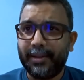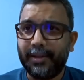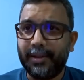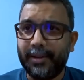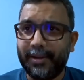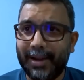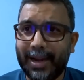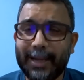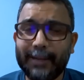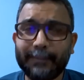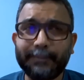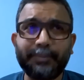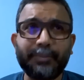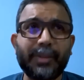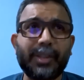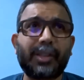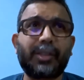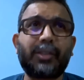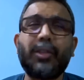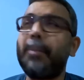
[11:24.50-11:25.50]
All right?
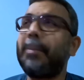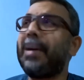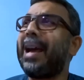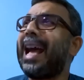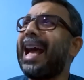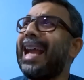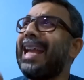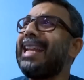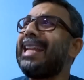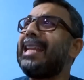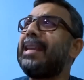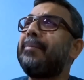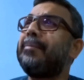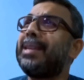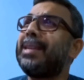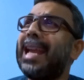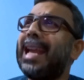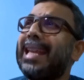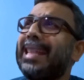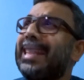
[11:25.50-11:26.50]
Stop hiding
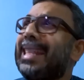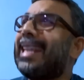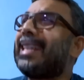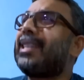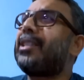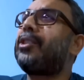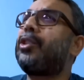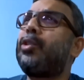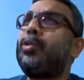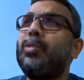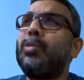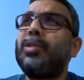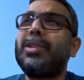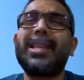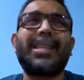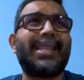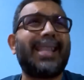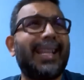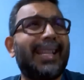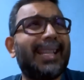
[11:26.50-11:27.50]
behind the
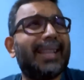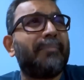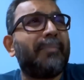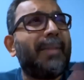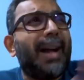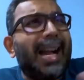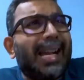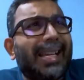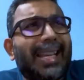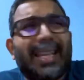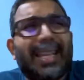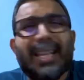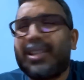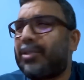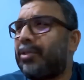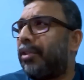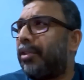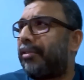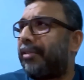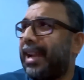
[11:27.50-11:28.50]
excuses that the market is
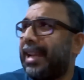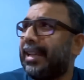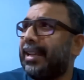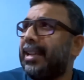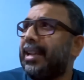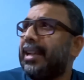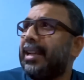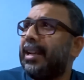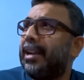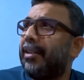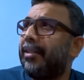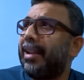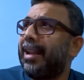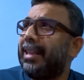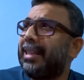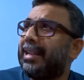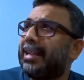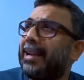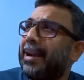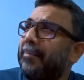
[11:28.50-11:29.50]
not right. All
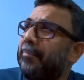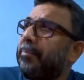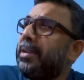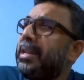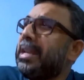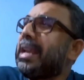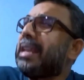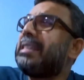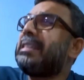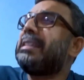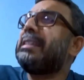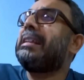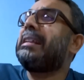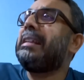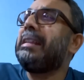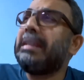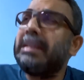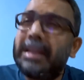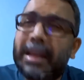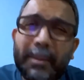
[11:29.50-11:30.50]
right, the company hasn't
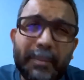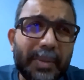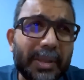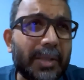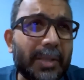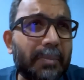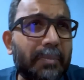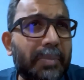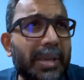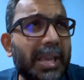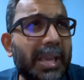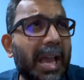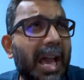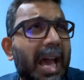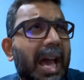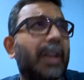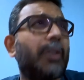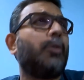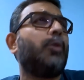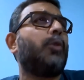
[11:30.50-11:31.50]
cleaned up its
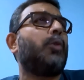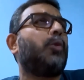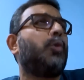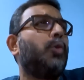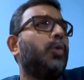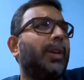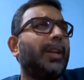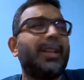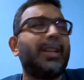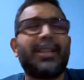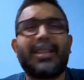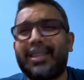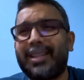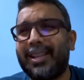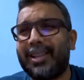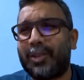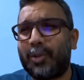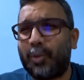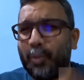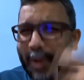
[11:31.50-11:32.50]
PR or Google
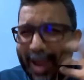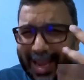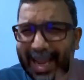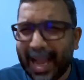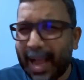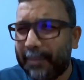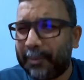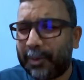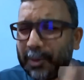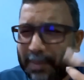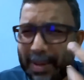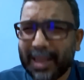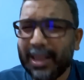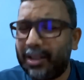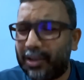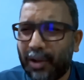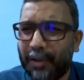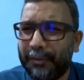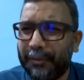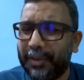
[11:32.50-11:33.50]
search. Wake up, smell
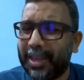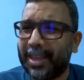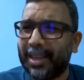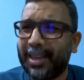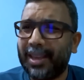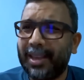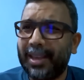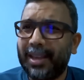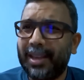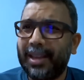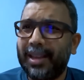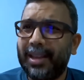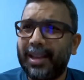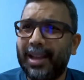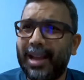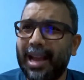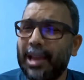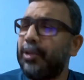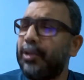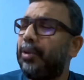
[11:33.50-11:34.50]
the coffee.
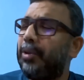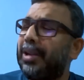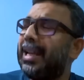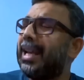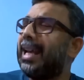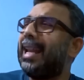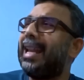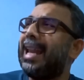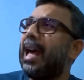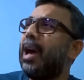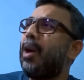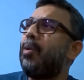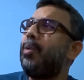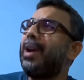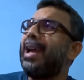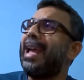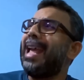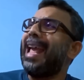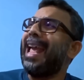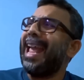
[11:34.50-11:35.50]
Are you going to
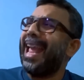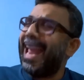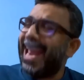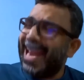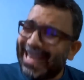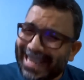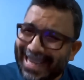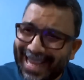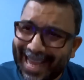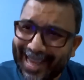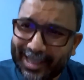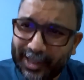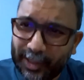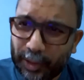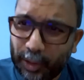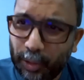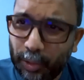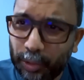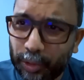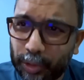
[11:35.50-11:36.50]
allow any
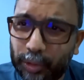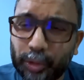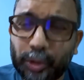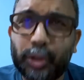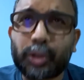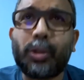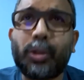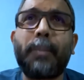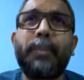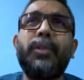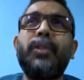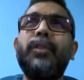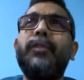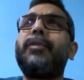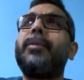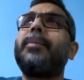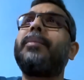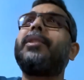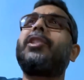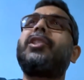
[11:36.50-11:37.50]
excuse to stop you
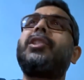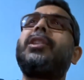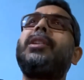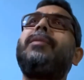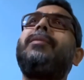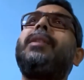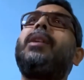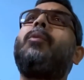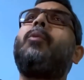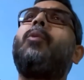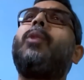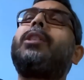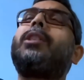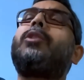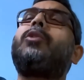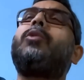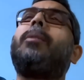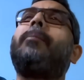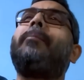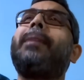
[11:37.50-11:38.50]
from achieving
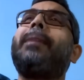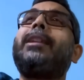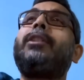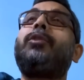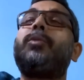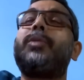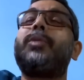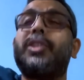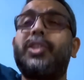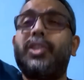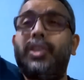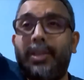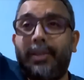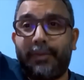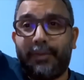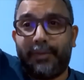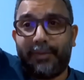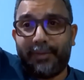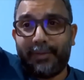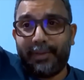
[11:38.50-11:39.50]
what you are meant to
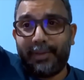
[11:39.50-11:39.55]
achieve?